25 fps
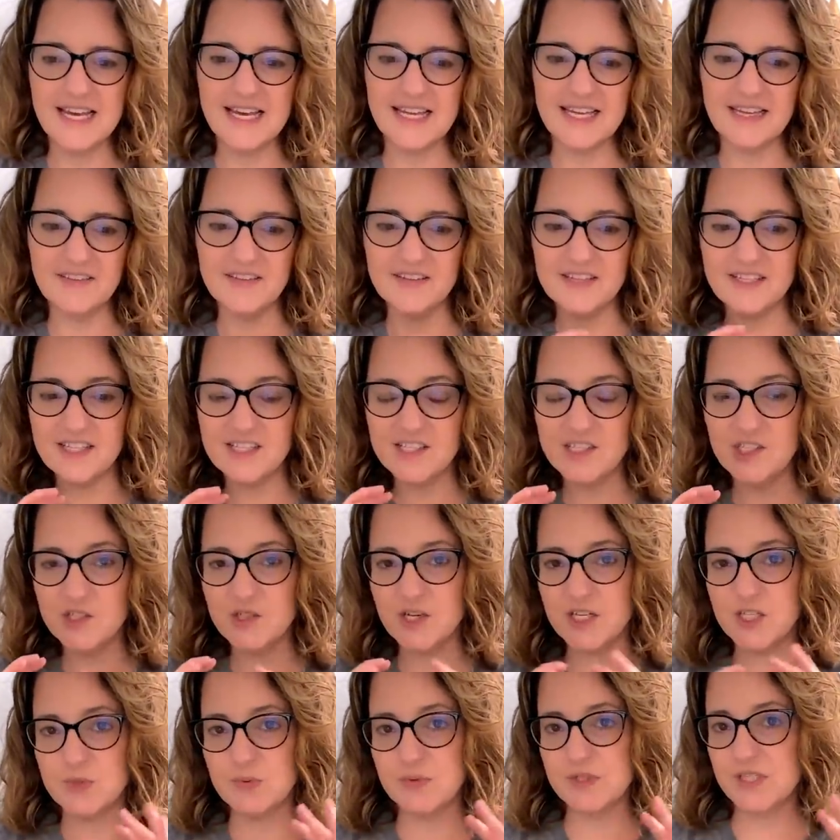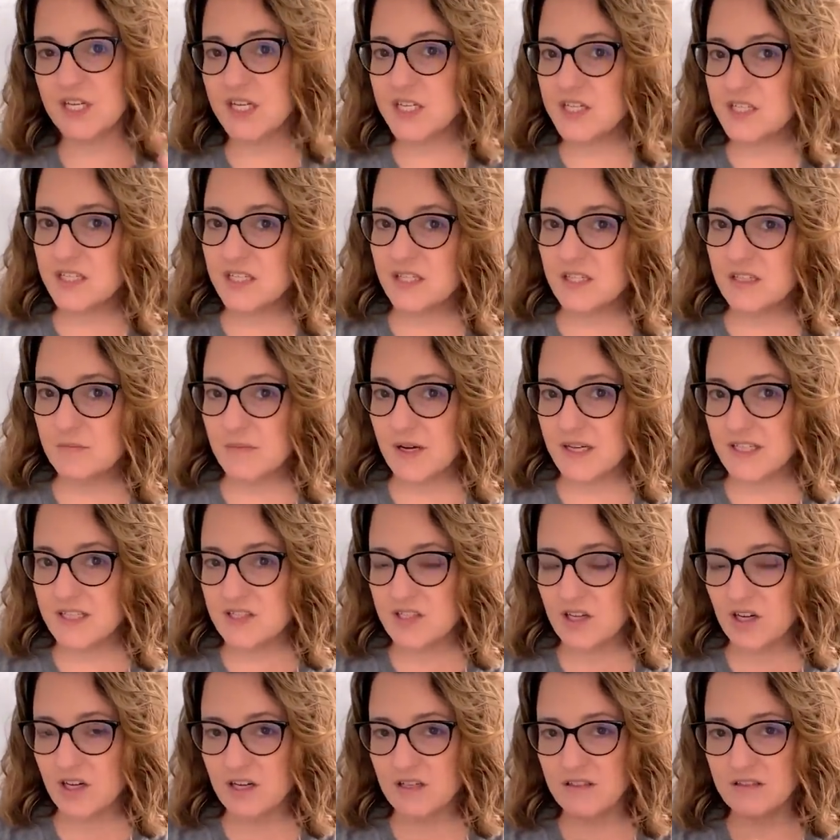either Disney Transportation might
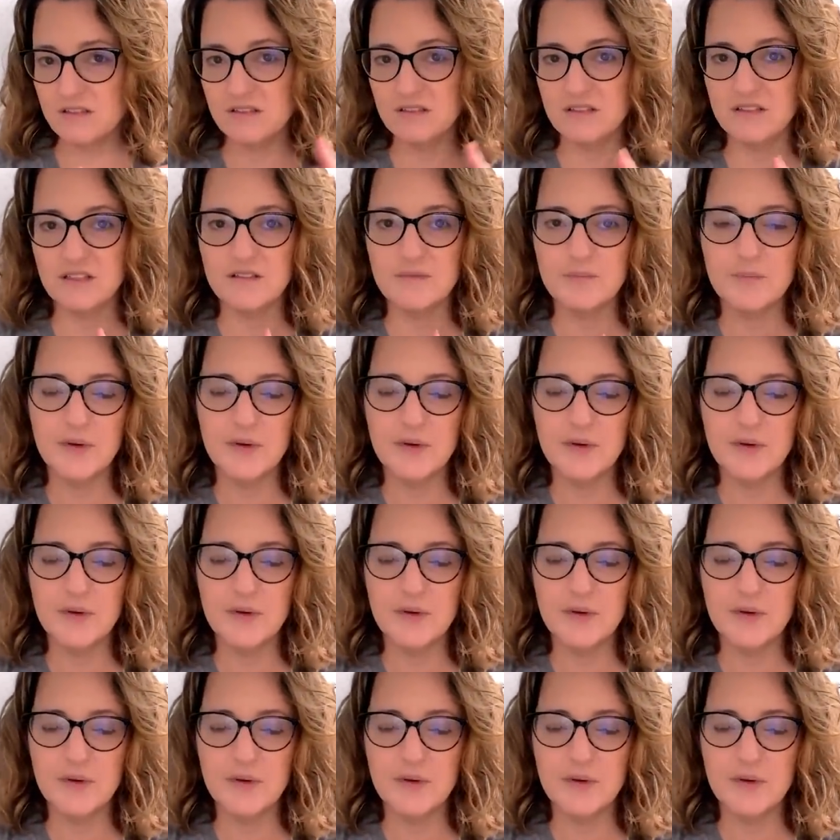start